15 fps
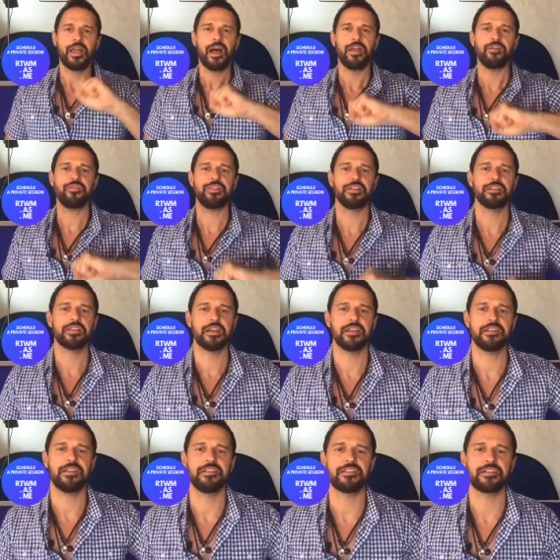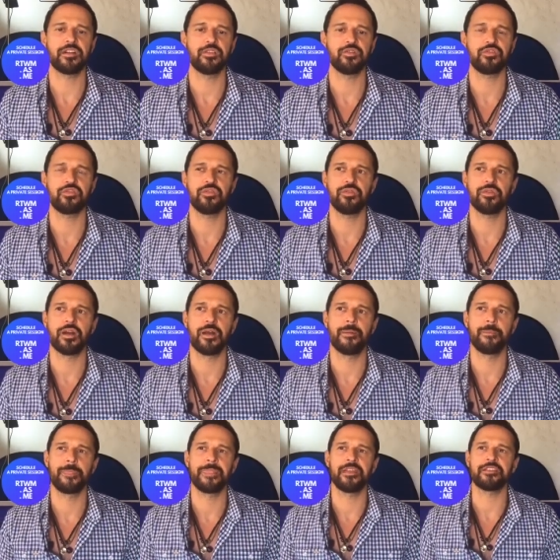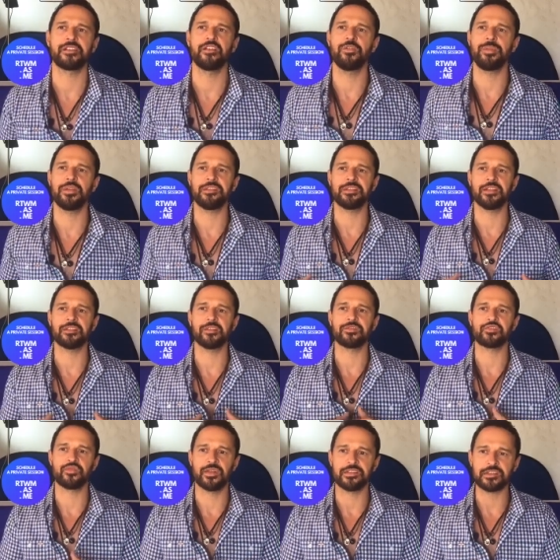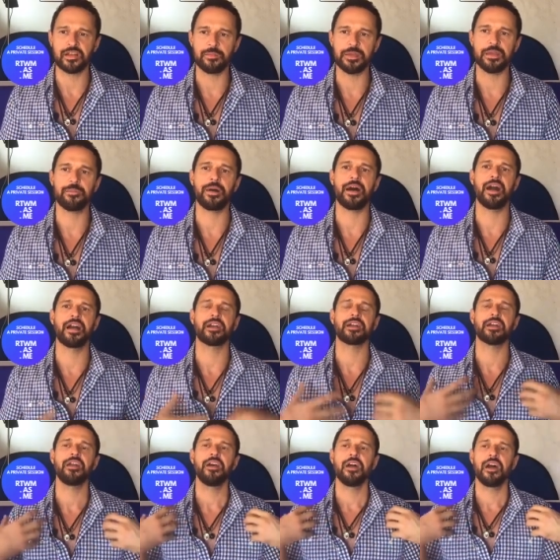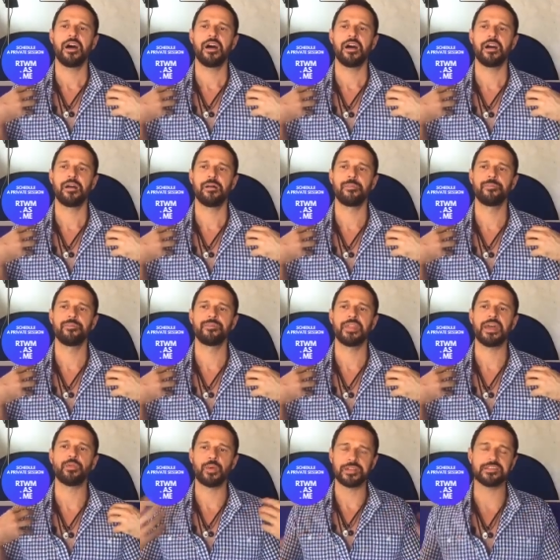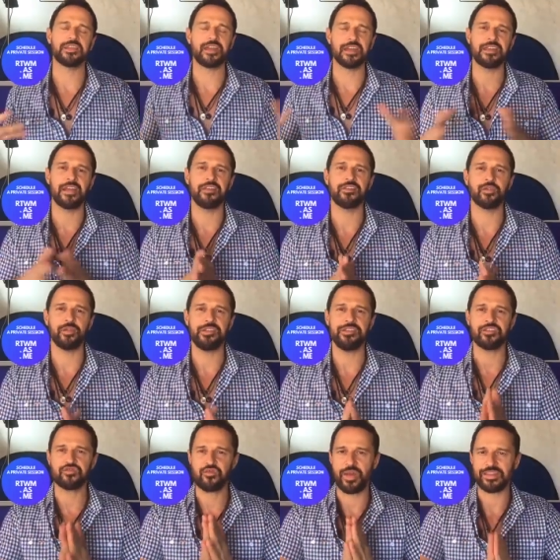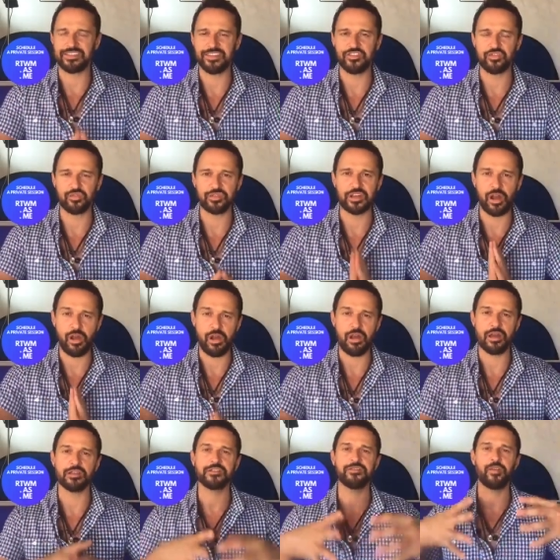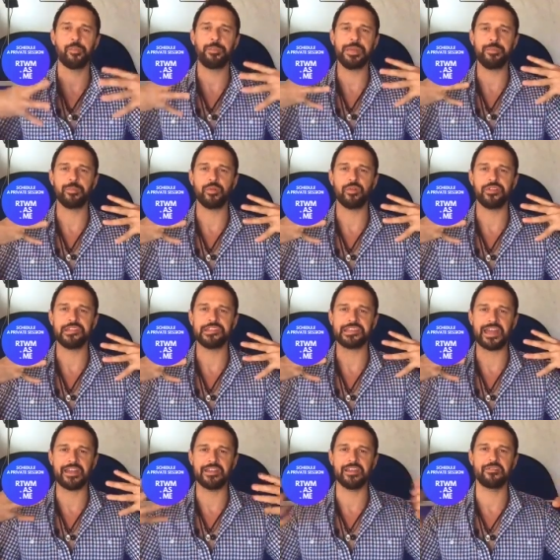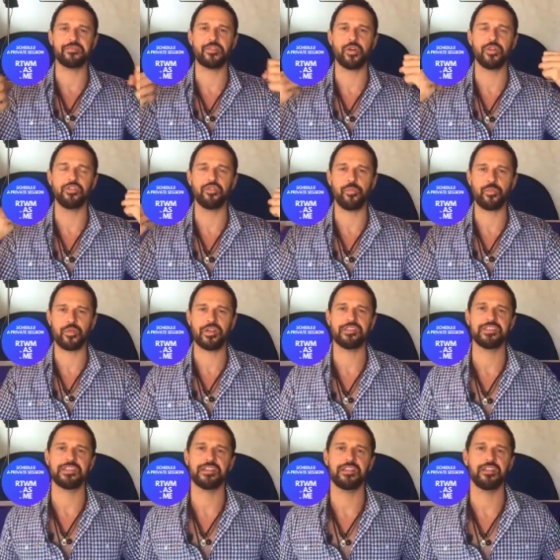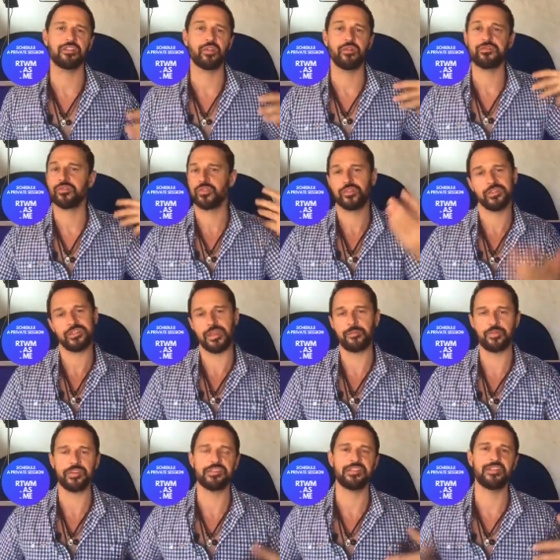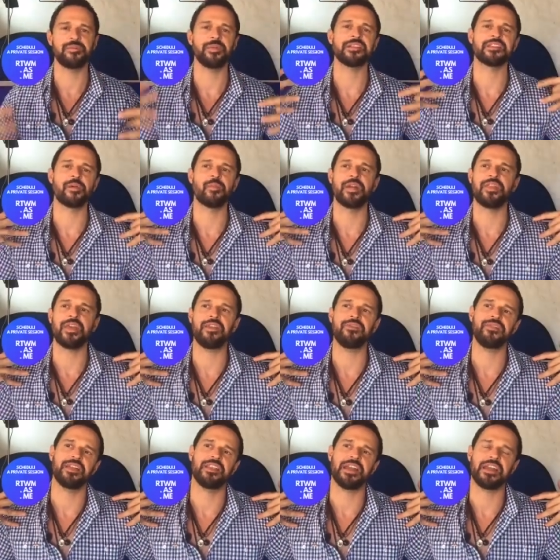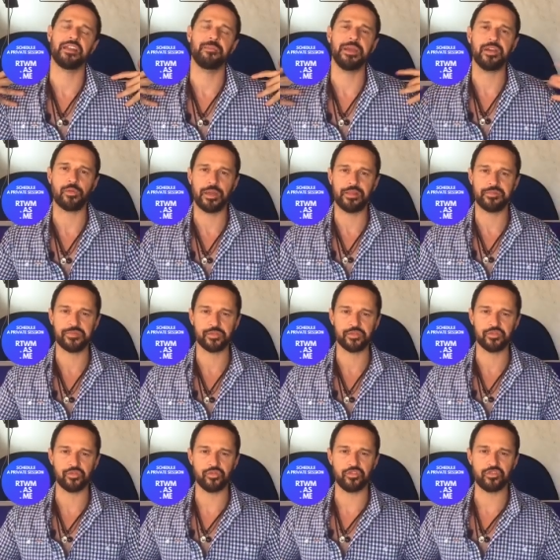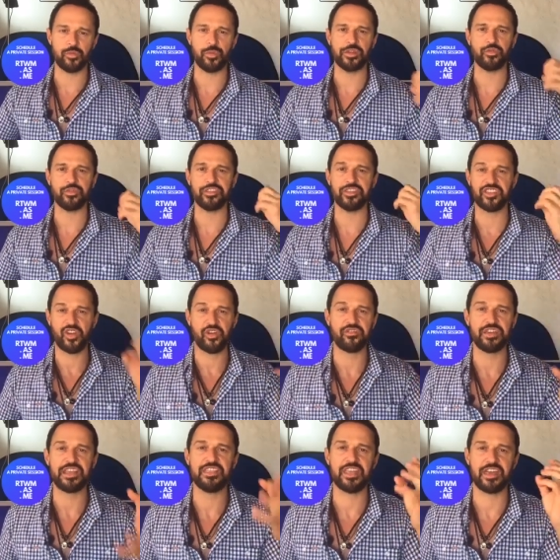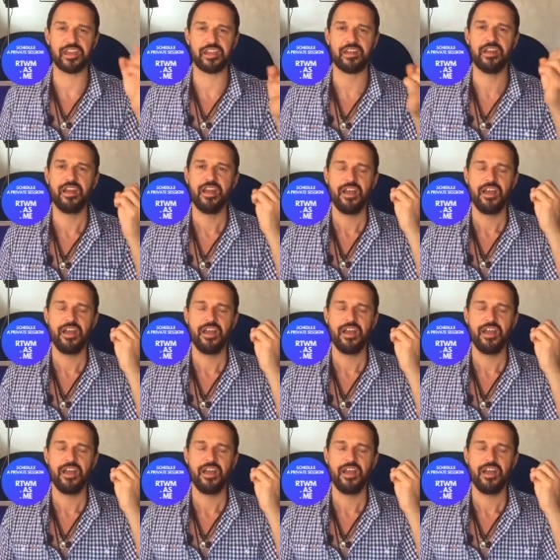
I feel that it's going to there's going to be a sense of trust coming back. And once again, I saw this gratitude card for people deciding for a new president, or for the same president, but someone they feel they can be grateful to, someone who's serving their